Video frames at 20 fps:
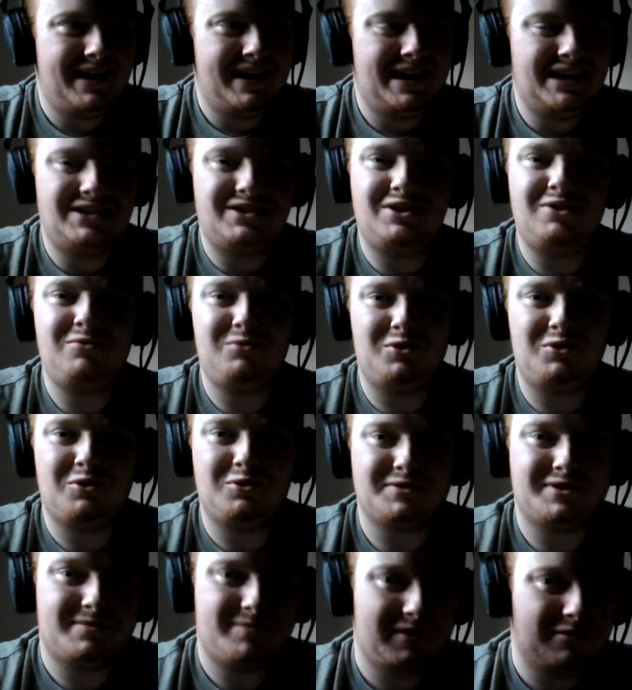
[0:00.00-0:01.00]
He's too
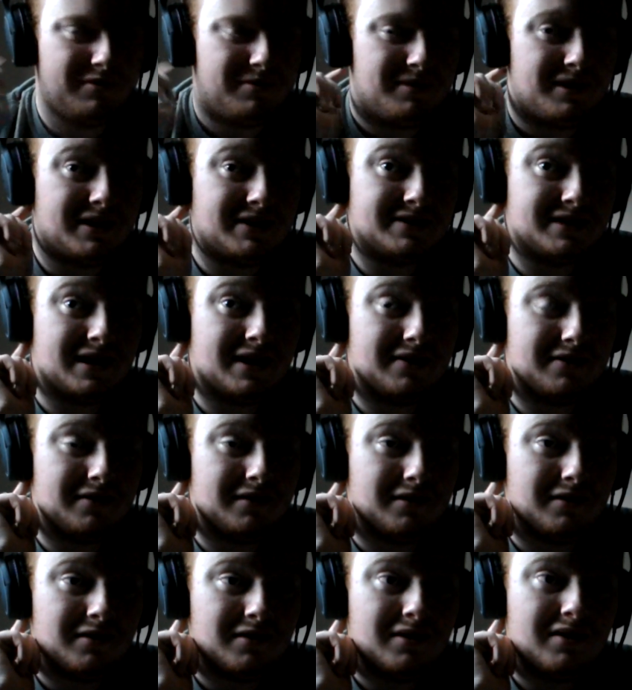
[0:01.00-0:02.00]
good to be replaced, I
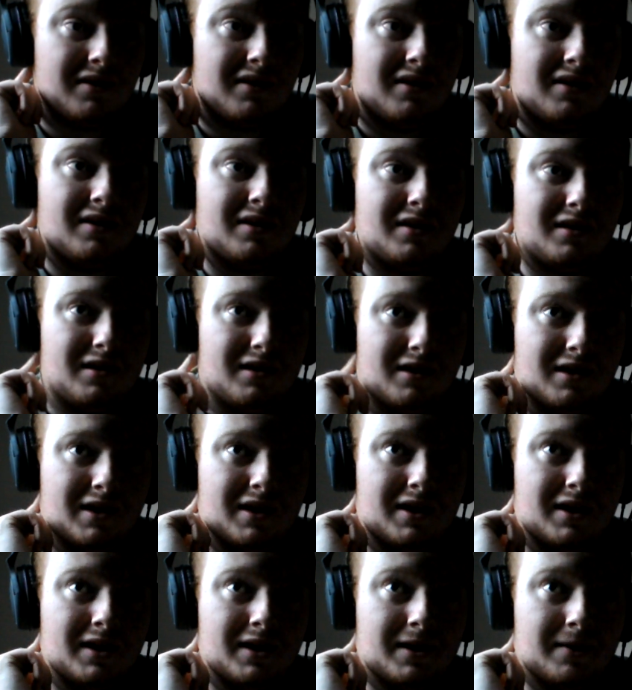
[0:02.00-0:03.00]
think.
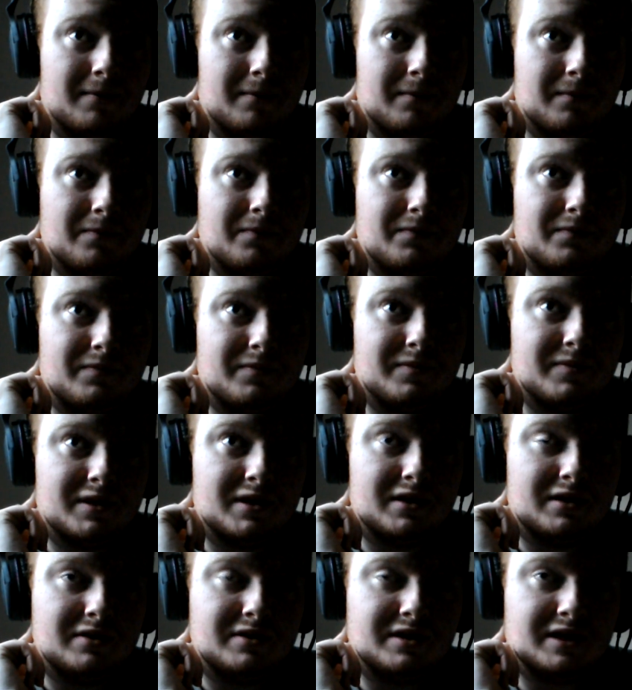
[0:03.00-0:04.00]
So
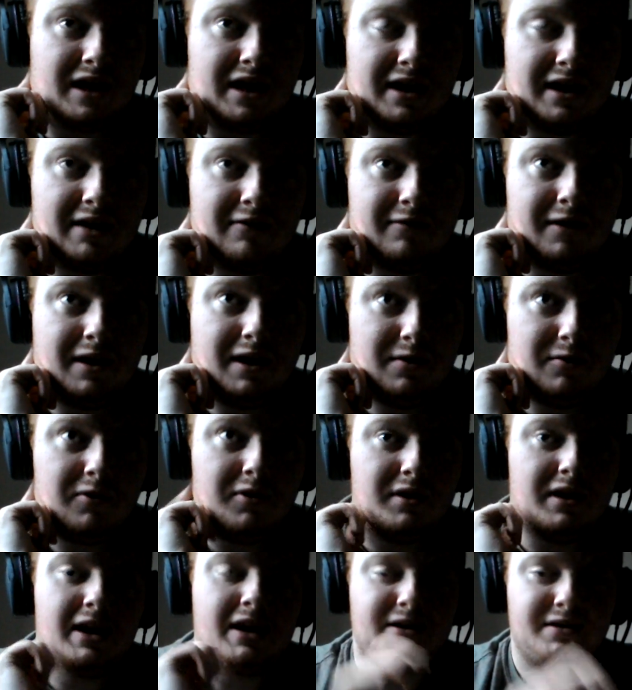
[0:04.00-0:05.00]
yeah, if
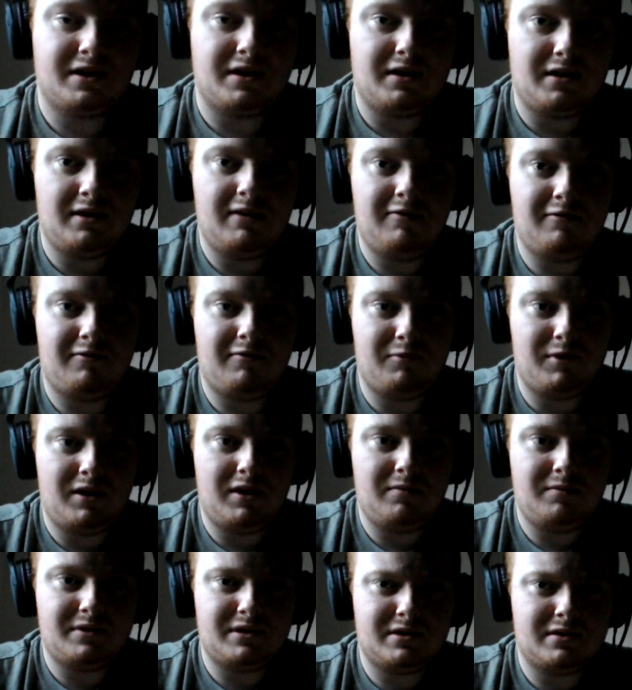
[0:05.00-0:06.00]
anyone is going to leave
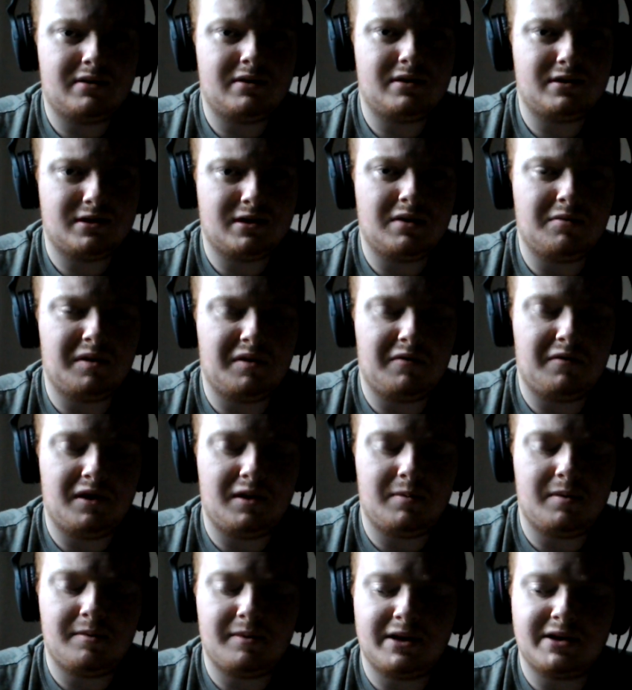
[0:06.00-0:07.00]
Williams, it's going to be
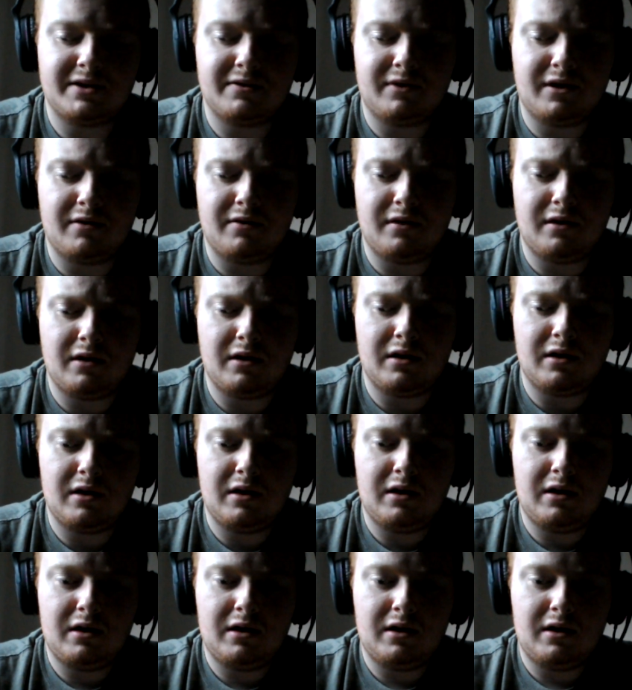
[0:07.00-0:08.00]
Felipe Massa, I think.
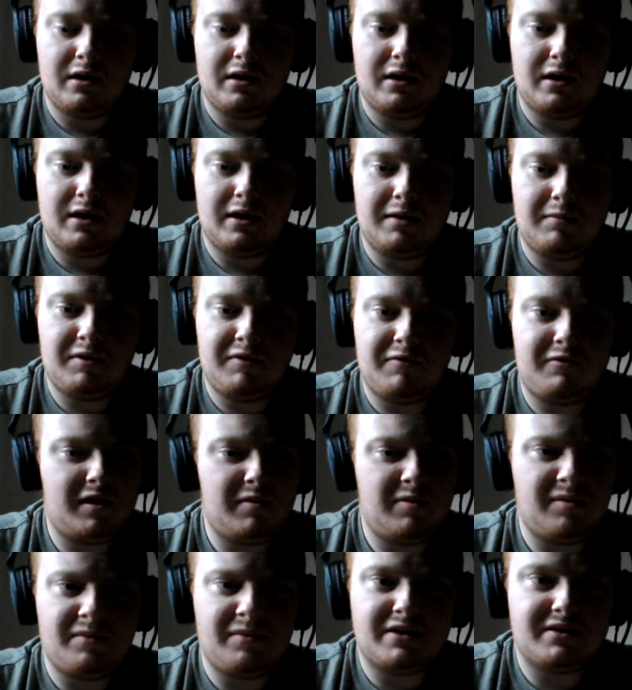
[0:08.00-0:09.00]

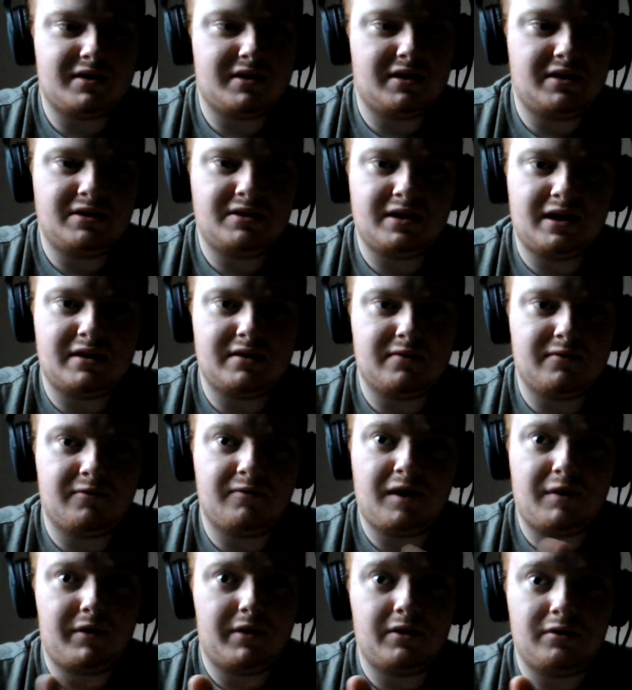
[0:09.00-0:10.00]
Felipe Massa, he's had a
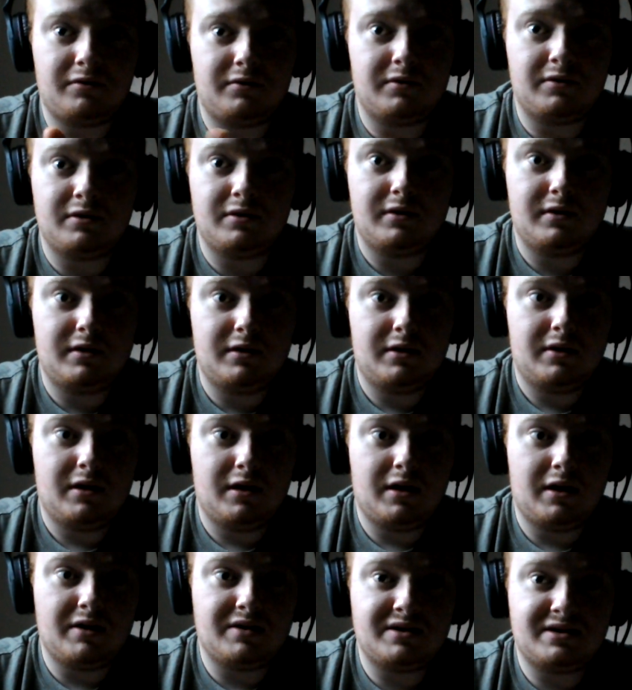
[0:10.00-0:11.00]
very long
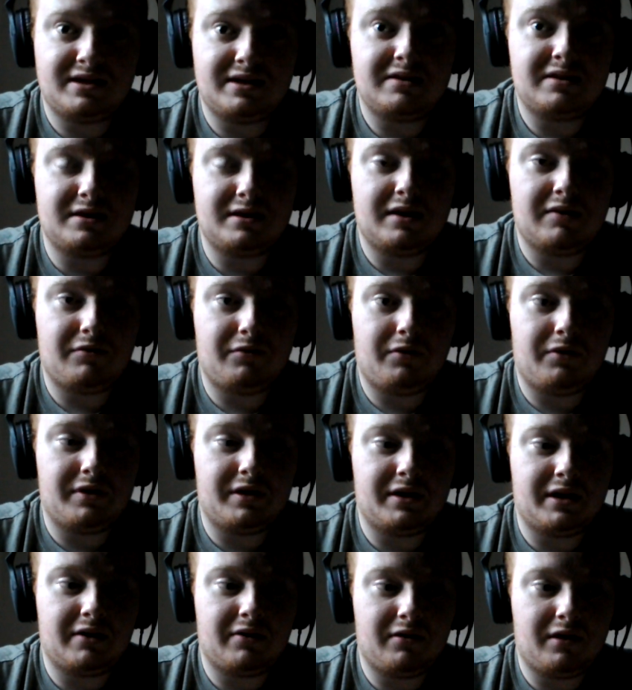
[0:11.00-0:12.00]
stint in F1,
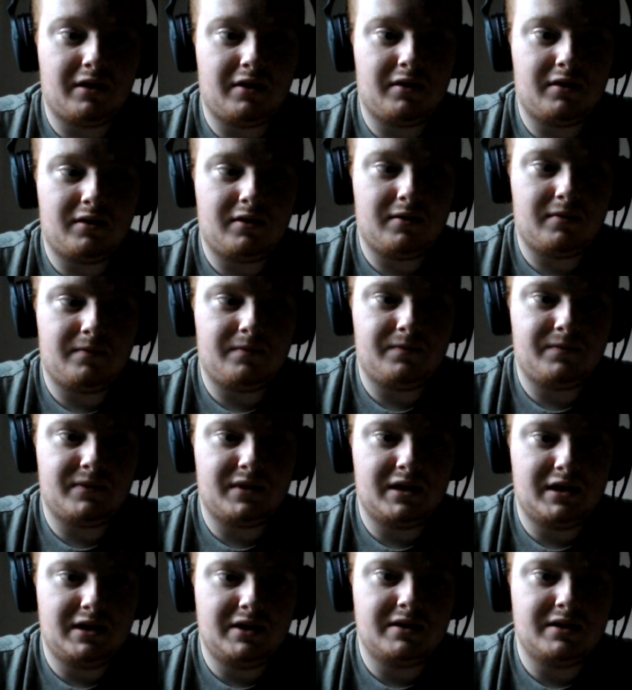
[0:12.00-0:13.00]
and I think
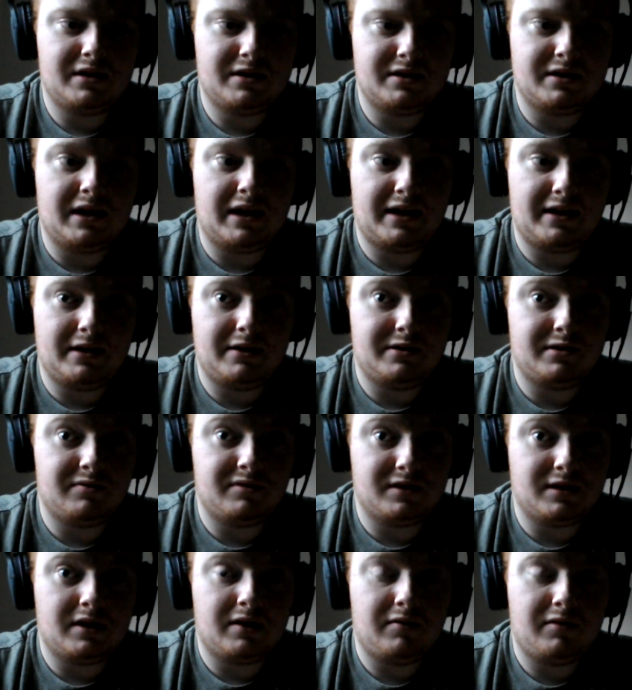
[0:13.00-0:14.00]
he is likely to
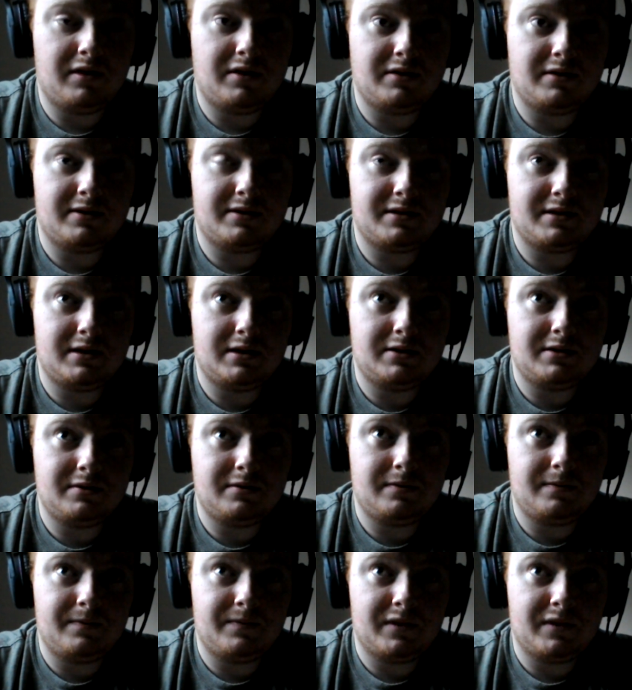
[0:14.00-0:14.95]
retire at the end of the season.